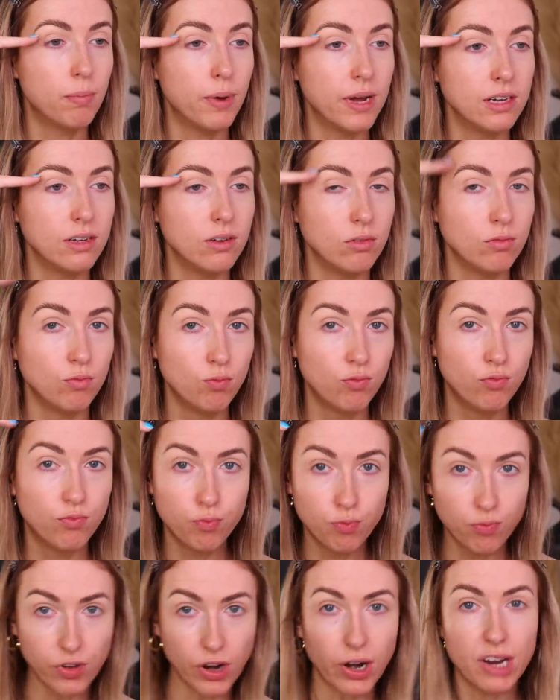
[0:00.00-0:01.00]
but
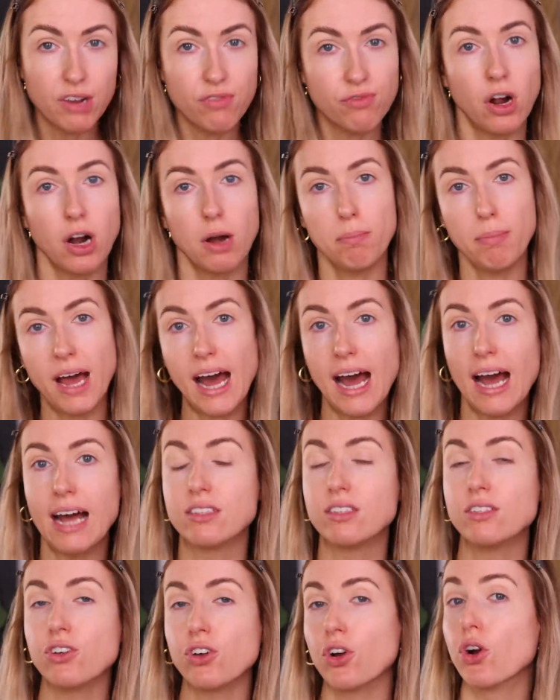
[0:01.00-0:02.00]
very far
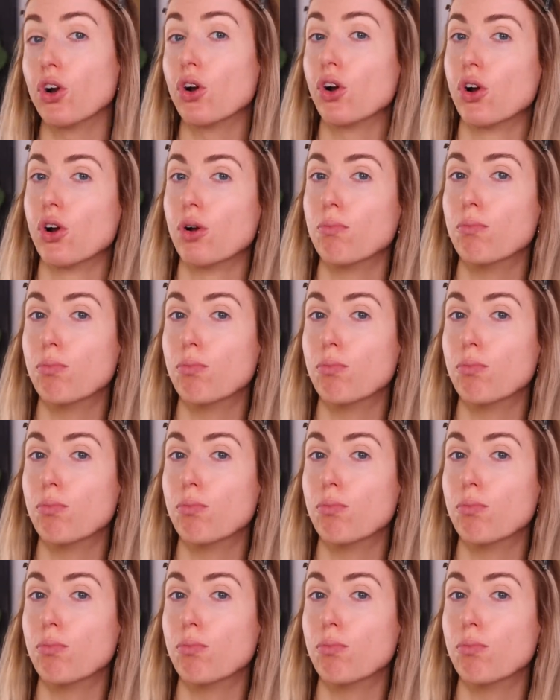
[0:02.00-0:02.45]
past her